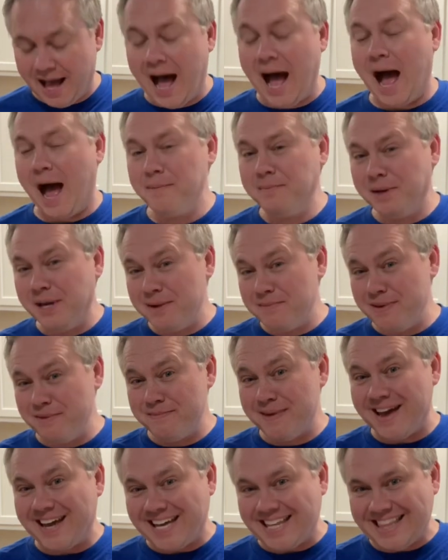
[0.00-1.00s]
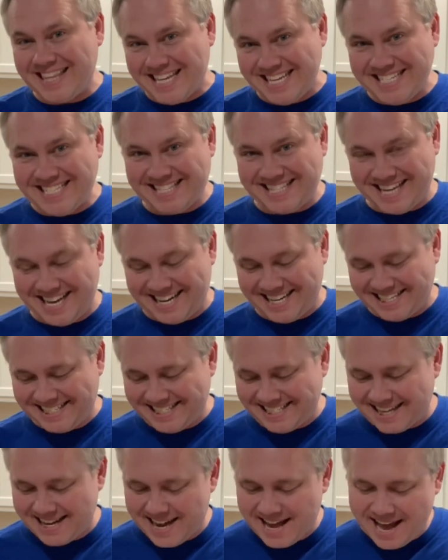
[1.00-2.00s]
I'm going to be making these things.
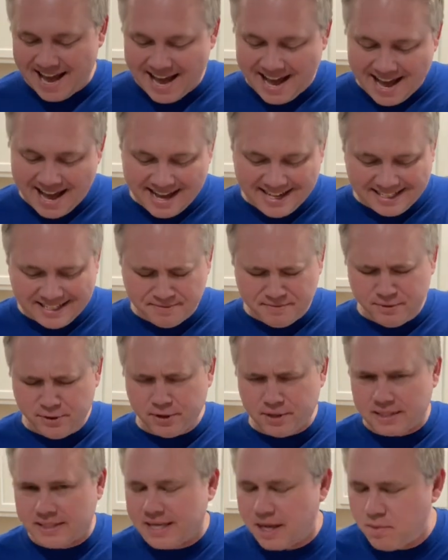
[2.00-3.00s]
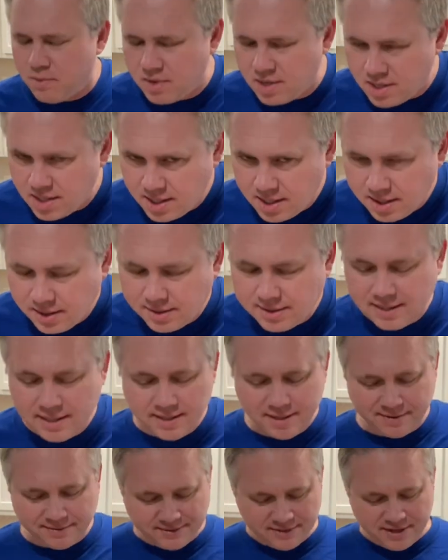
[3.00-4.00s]
And some of you are going to say, what?
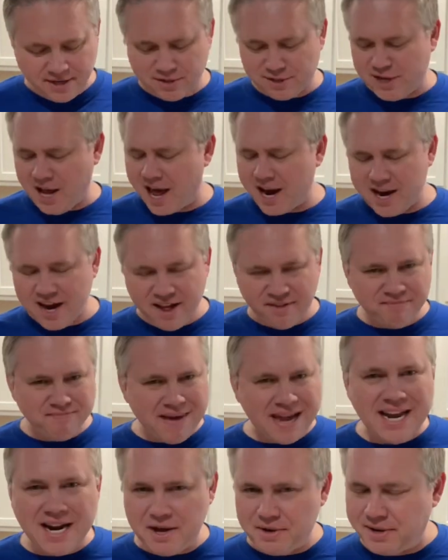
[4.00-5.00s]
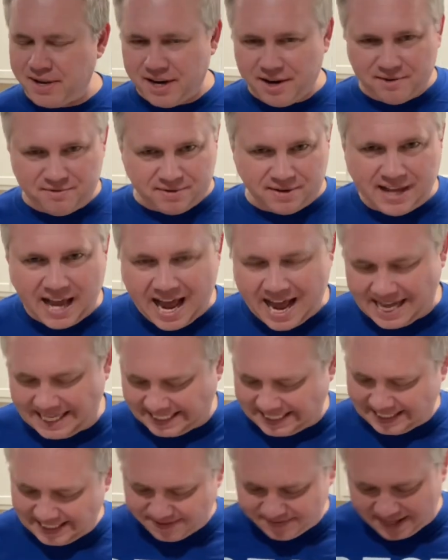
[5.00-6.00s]
There's not enough meat on there for the
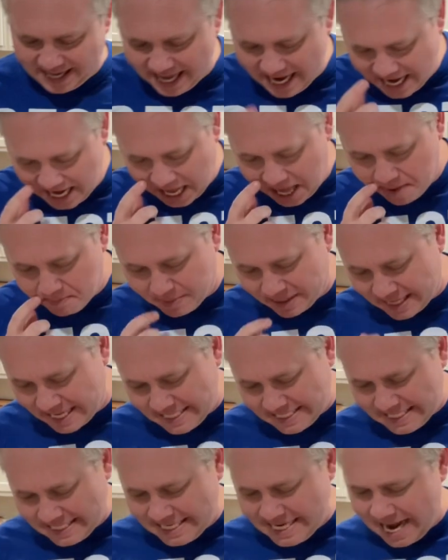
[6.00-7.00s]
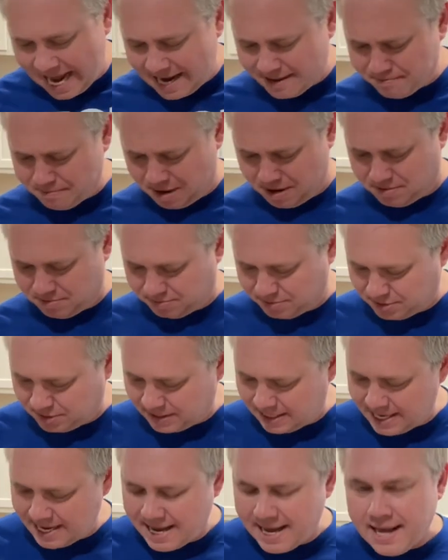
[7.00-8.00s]
hassle of getting it. But this is neck bones.
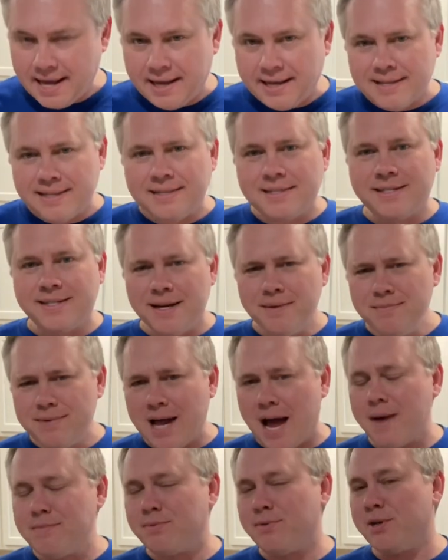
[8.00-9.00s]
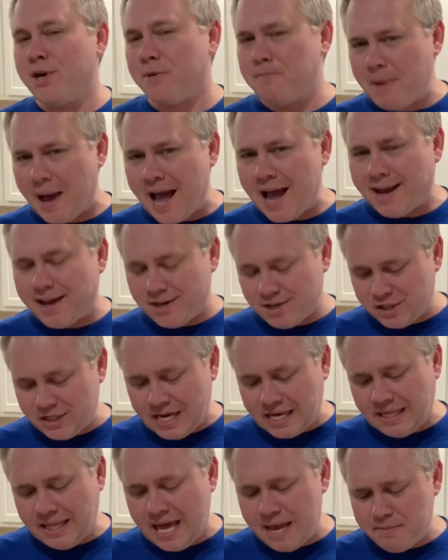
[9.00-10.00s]
Sometimes when they're packaged, they
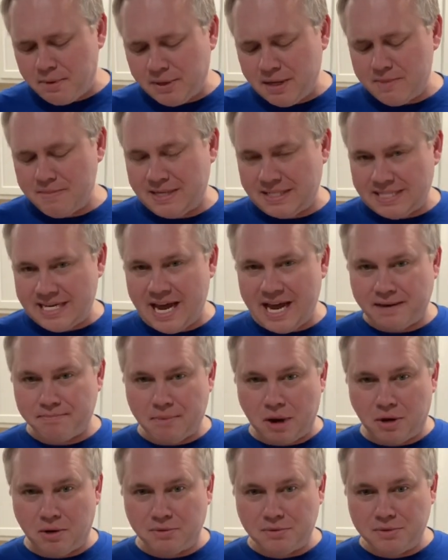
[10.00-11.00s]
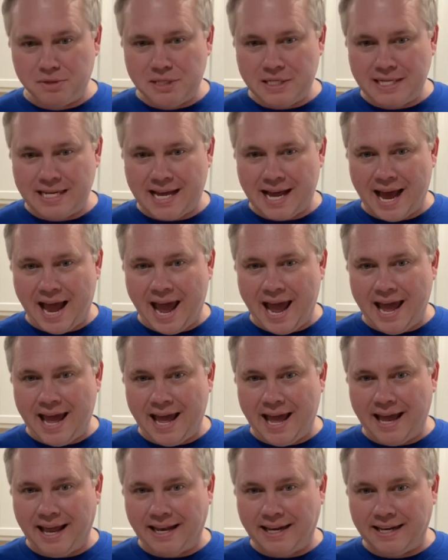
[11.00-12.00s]
label them as neck bones.
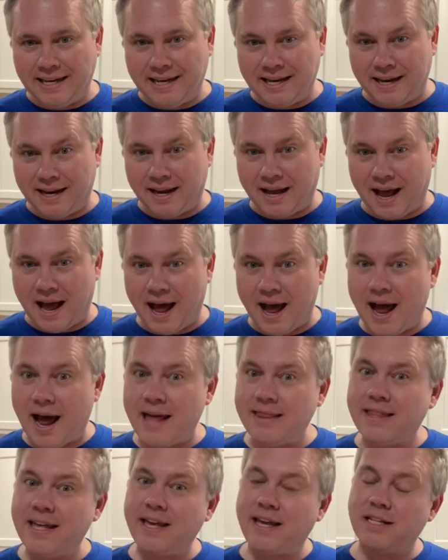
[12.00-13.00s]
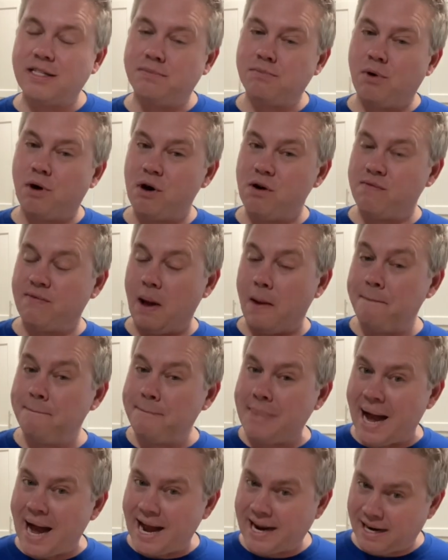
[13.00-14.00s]
And I think it's more of a
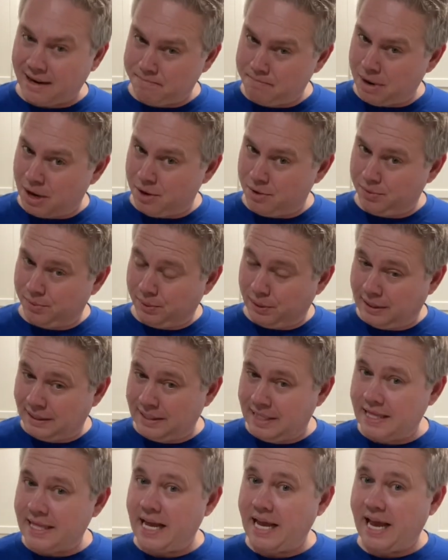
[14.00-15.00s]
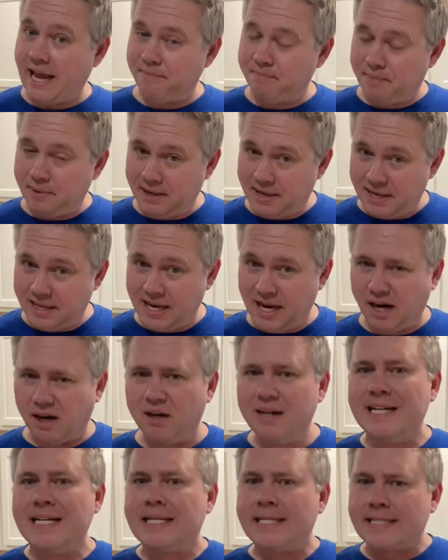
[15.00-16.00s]
backbone that they have put in there.
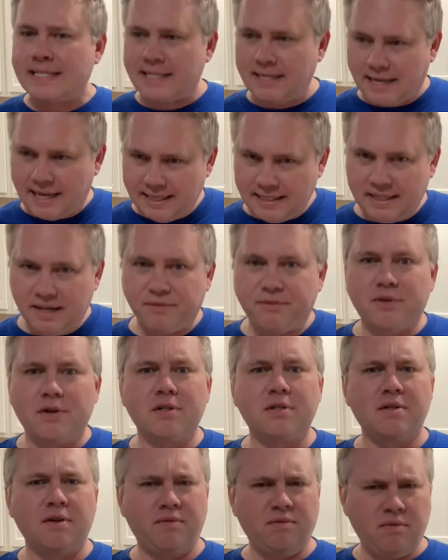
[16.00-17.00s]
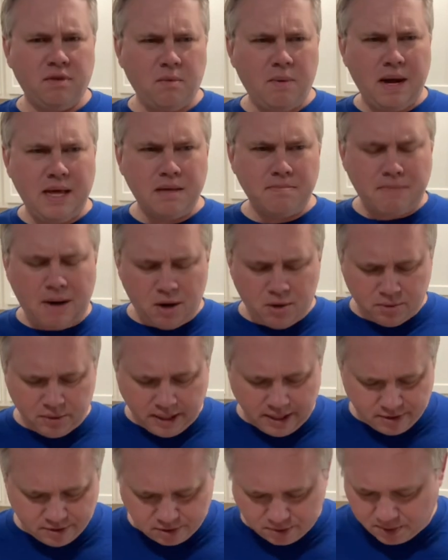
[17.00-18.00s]
Slight difference of the way the bone
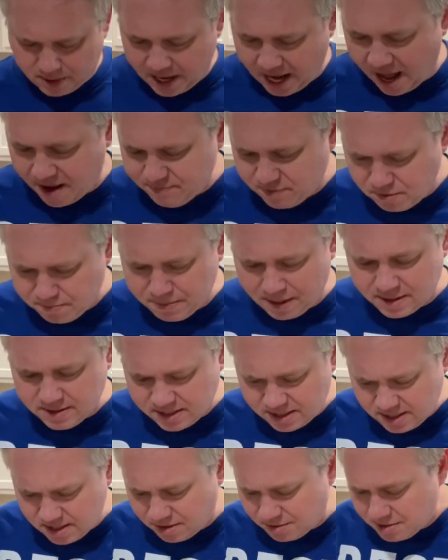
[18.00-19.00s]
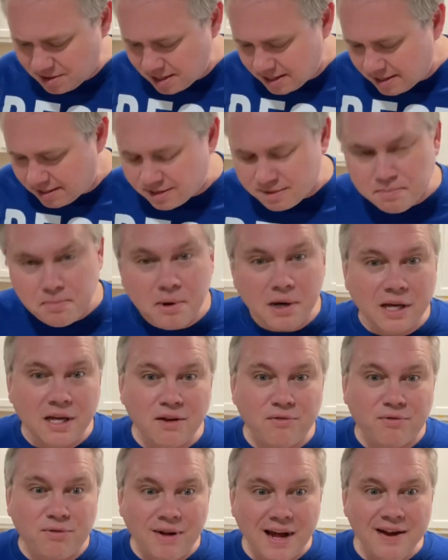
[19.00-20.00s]
is or what have you, but still some pretty good
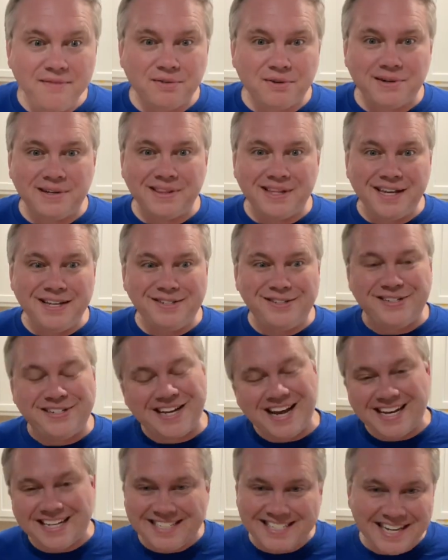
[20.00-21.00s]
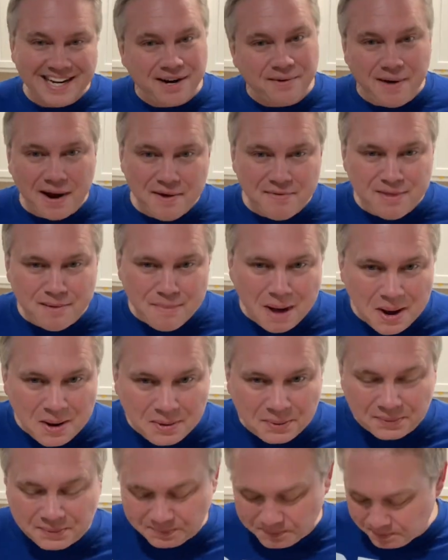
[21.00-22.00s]
flavor in these. You just got to dig around the
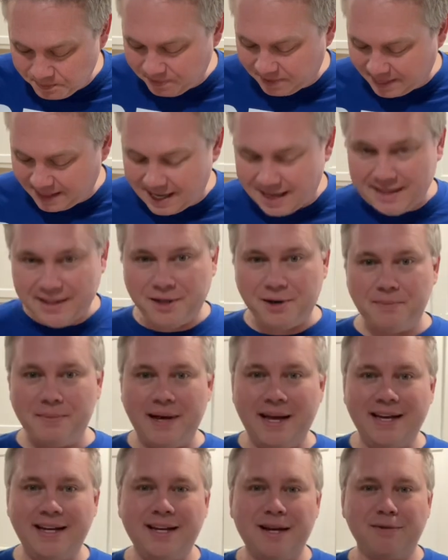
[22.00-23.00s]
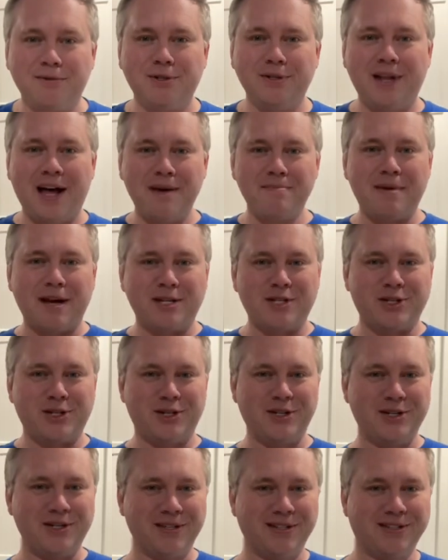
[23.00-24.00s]
bone a little bit. And don't you like my
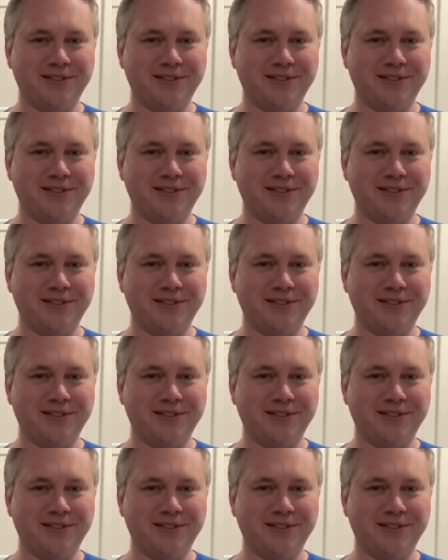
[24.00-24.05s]
shirt?